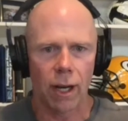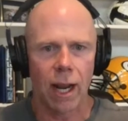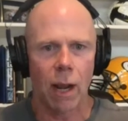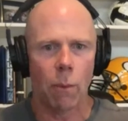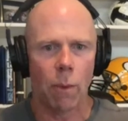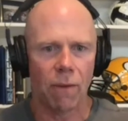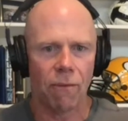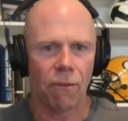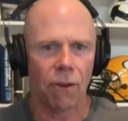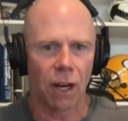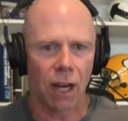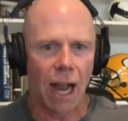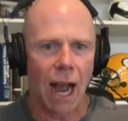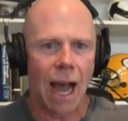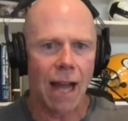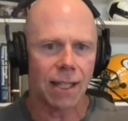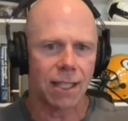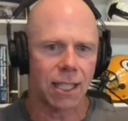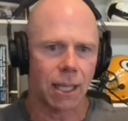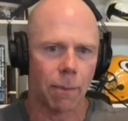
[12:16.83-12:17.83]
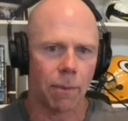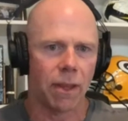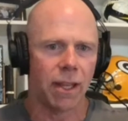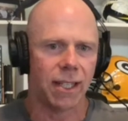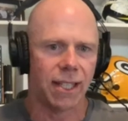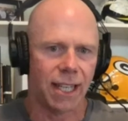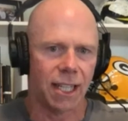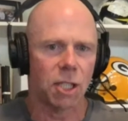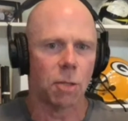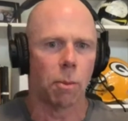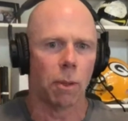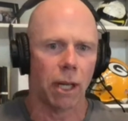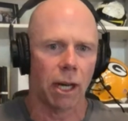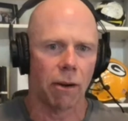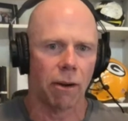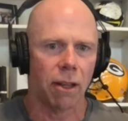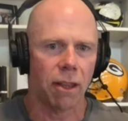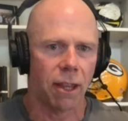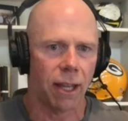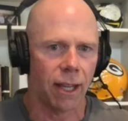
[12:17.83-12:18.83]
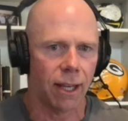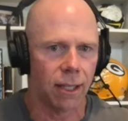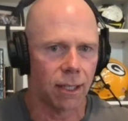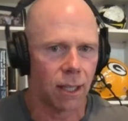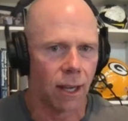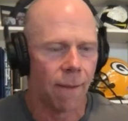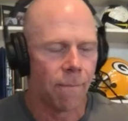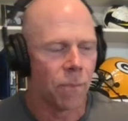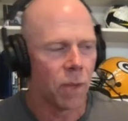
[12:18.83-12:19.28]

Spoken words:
and we forgot some of the disciplinary things